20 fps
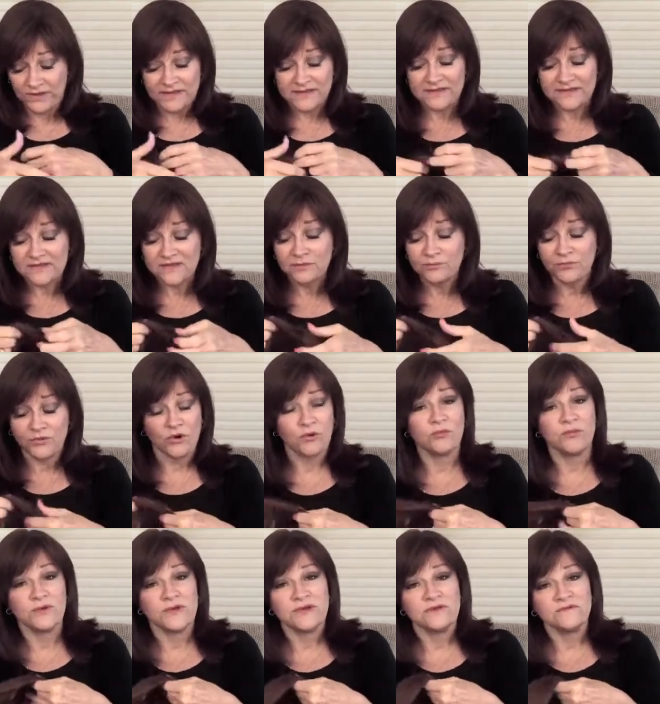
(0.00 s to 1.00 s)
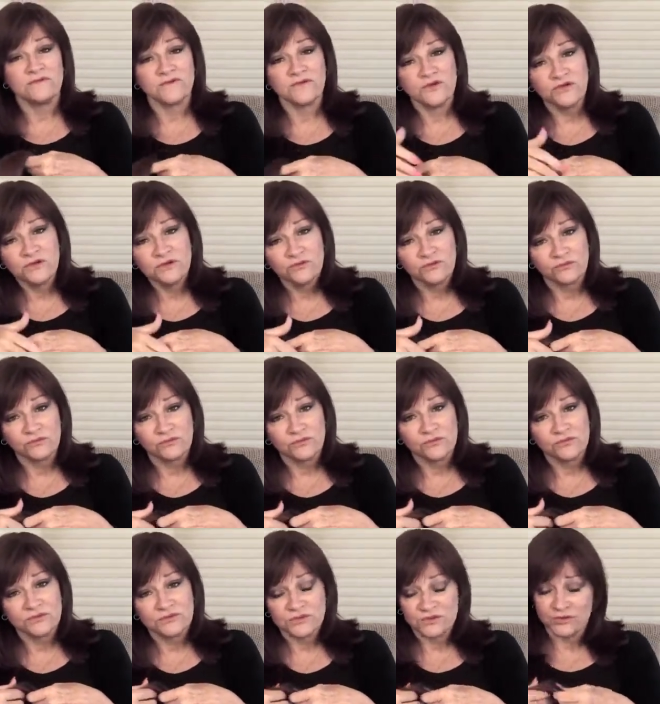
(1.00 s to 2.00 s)
is it appropriate for you?
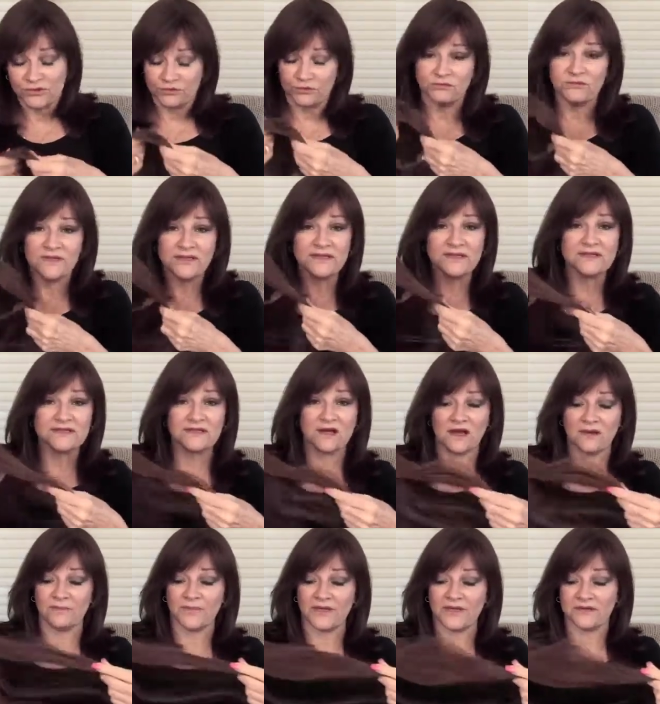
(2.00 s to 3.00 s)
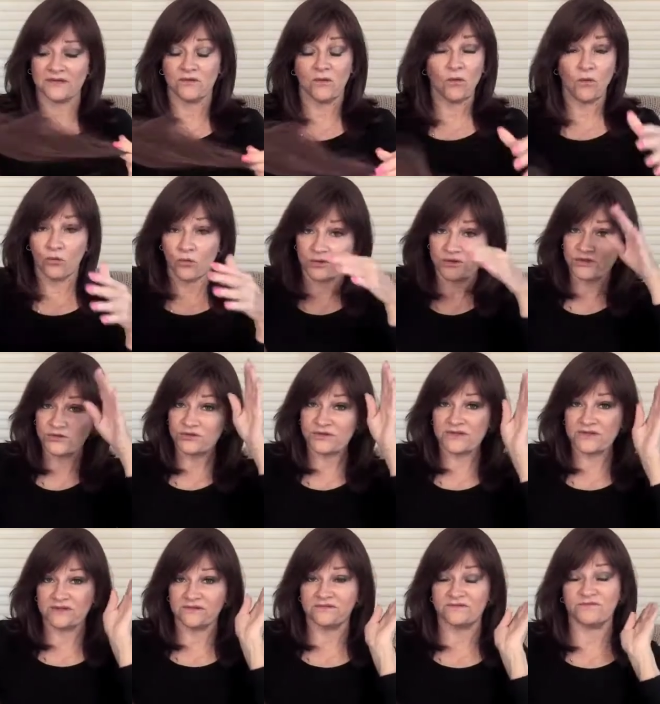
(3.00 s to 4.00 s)
Do you need a topette or do you
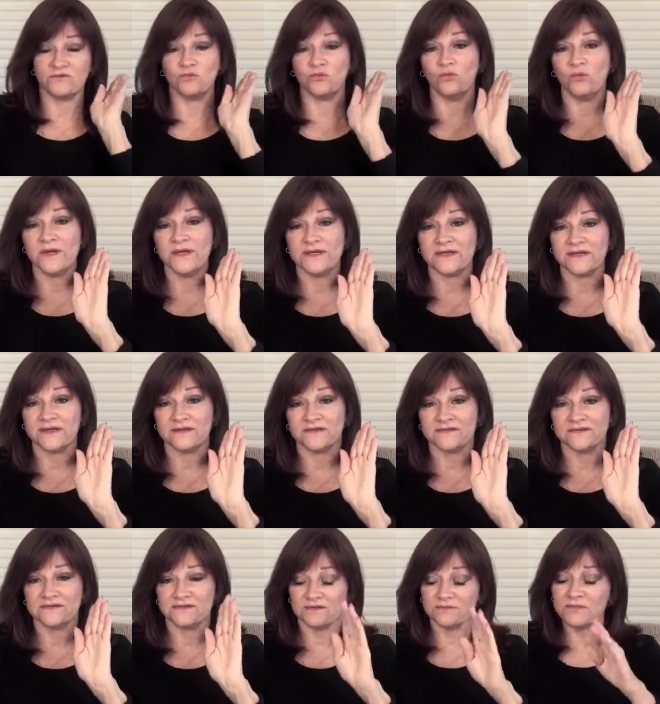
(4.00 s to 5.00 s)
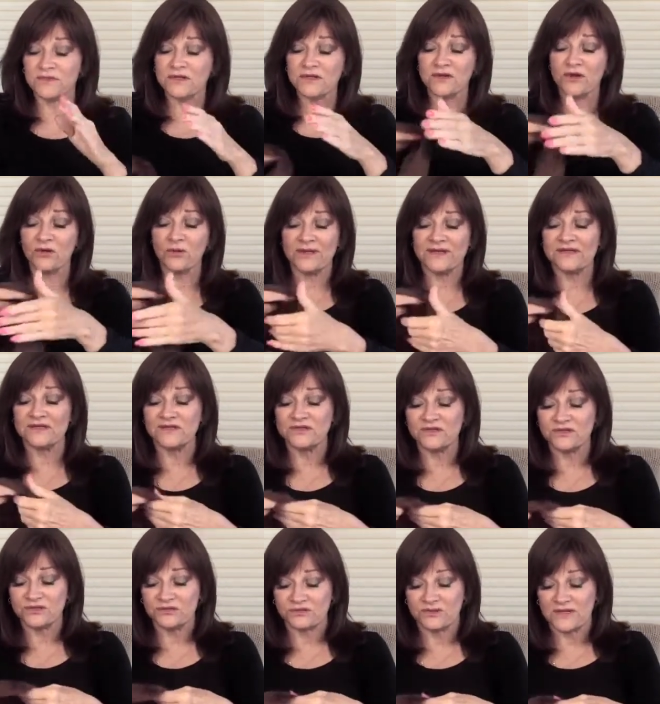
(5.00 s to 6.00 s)
need a full wig? So I'm going to go
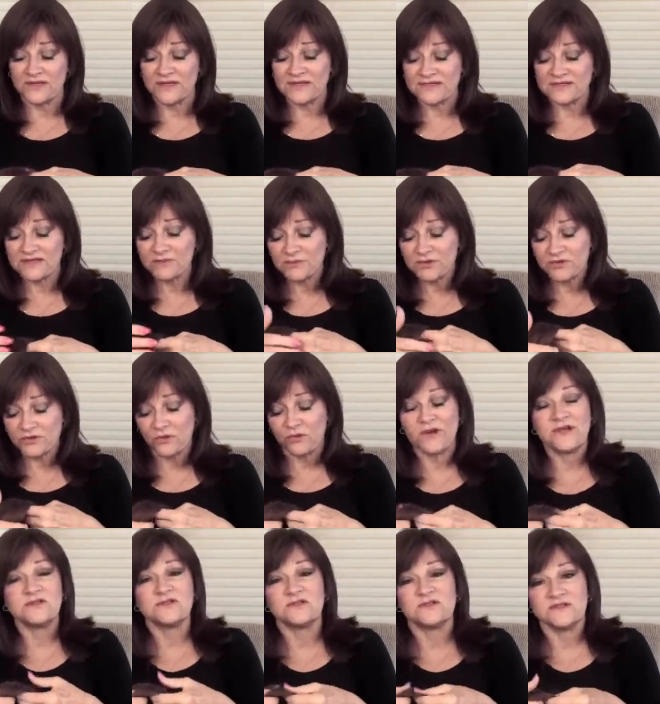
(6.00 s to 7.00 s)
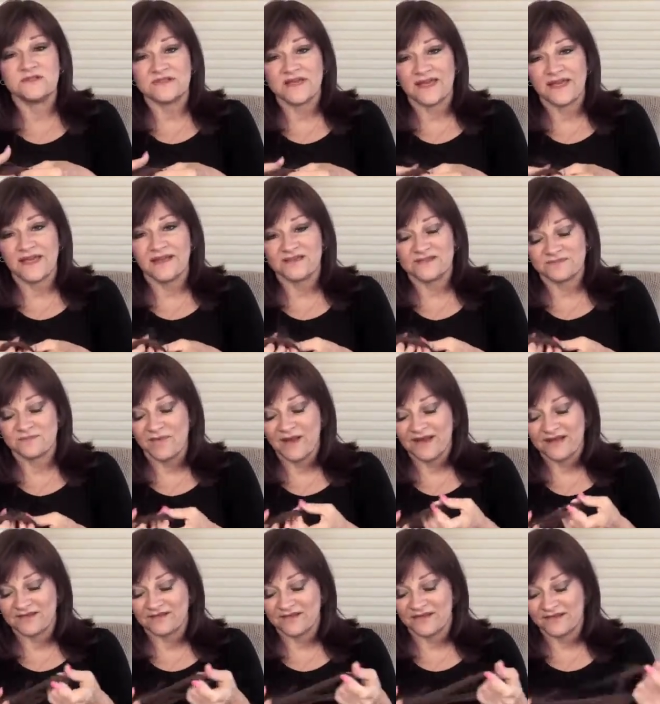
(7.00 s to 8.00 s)
into some of the questions I ask
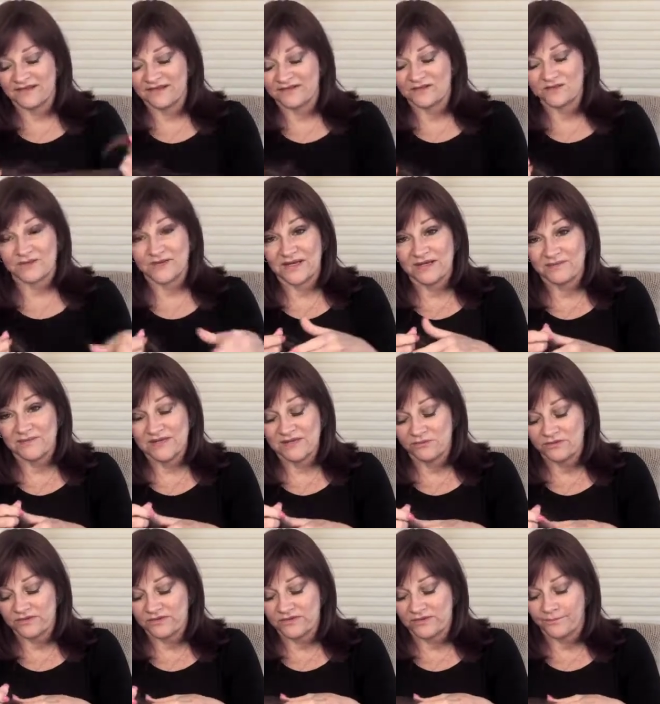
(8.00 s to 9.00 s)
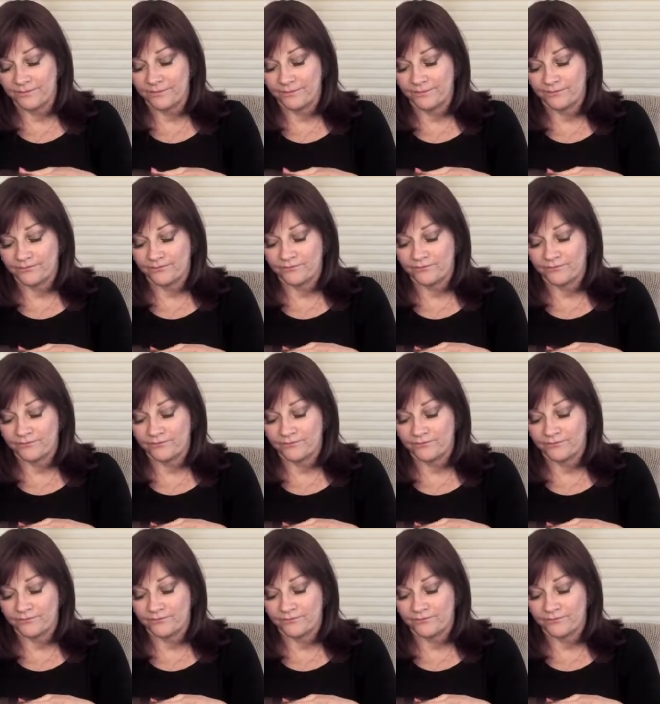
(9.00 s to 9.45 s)
my clients when I meet with them.